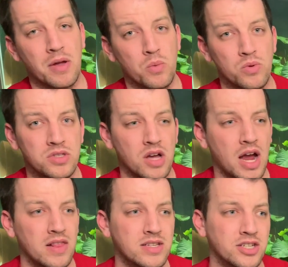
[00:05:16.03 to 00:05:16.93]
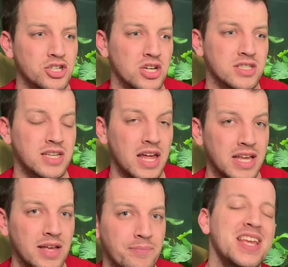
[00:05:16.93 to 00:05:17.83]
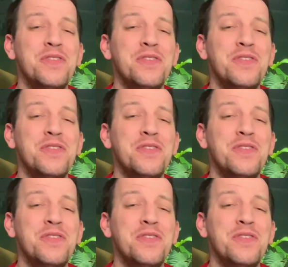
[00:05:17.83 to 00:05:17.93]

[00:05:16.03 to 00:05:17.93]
I would highly suggest getting it.